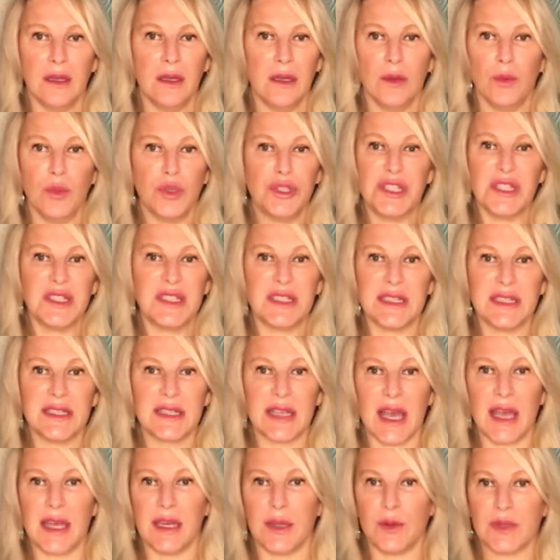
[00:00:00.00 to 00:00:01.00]
would just
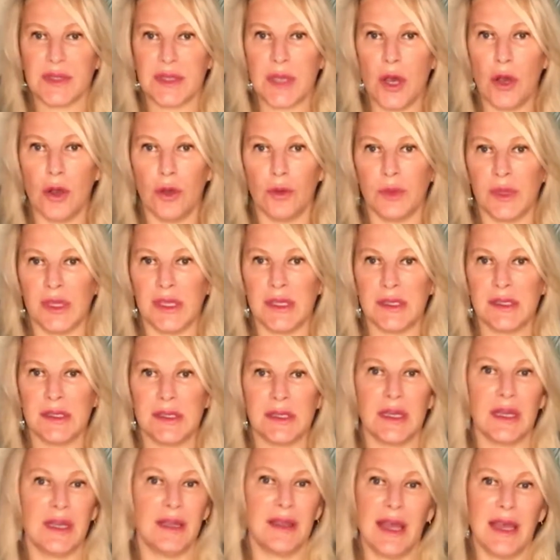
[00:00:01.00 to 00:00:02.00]
decide he was homeless,
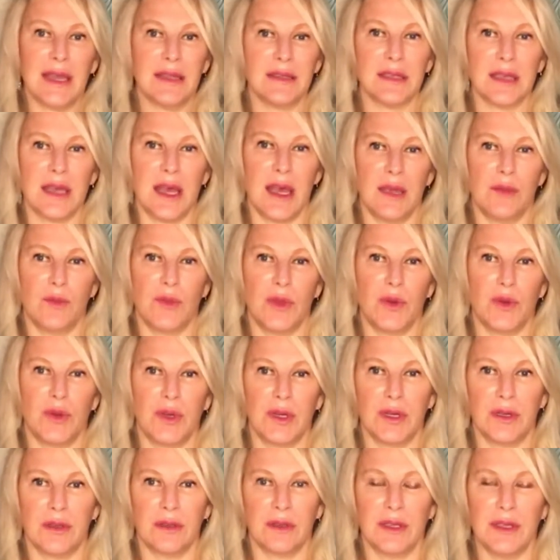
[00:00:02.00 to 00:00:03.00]
and at that time we
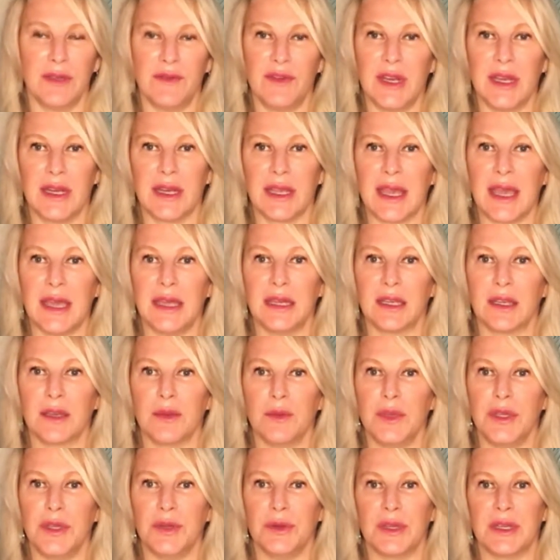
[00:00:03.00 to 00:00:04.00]
were living in a gated
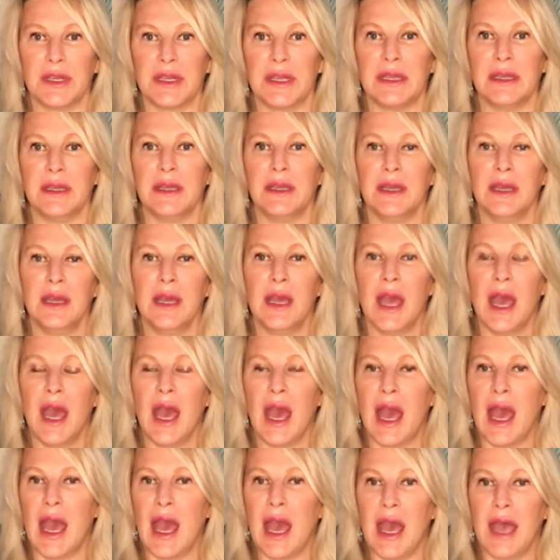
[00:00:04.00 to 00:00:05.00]
community,
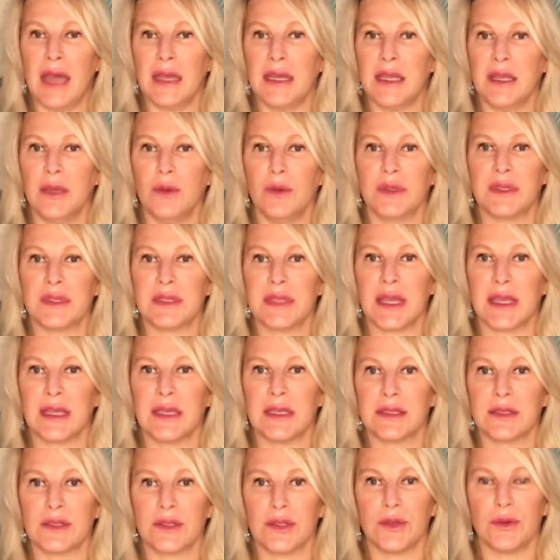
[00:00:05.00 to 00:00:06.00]
and he would take
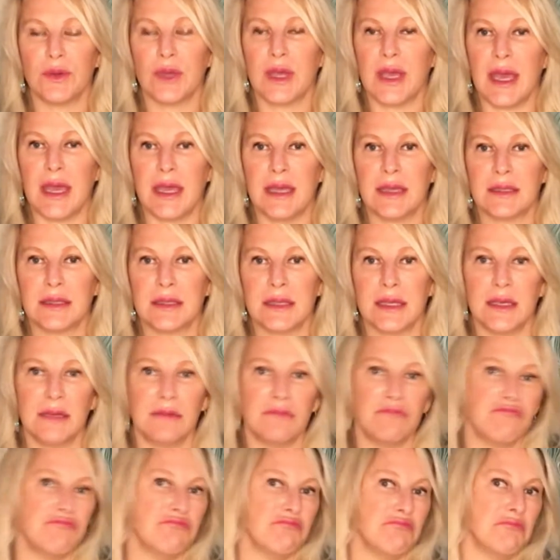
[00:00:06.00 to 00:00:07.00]
his suitcase
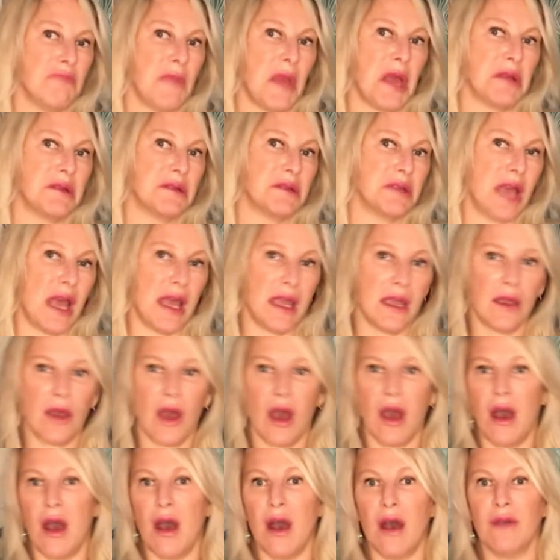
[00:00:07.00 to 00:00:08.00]
and take
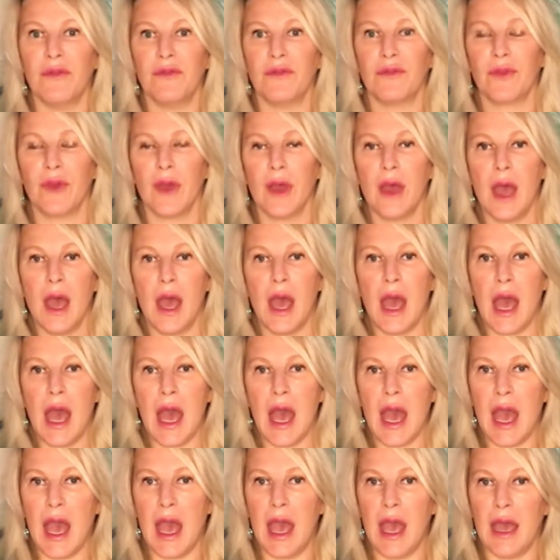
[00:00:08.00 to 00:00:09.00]
off
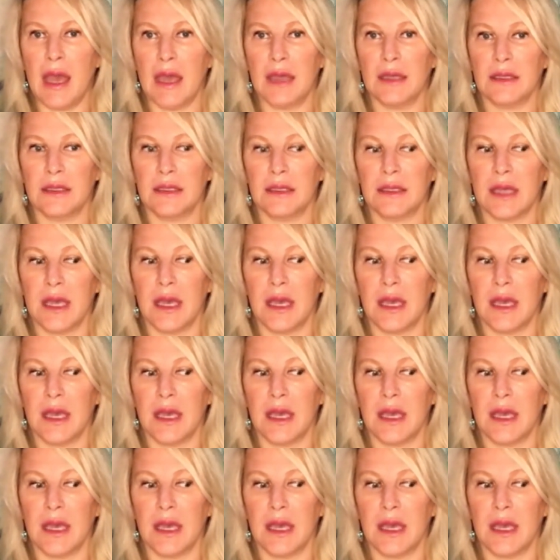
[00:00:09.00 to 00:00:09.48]
and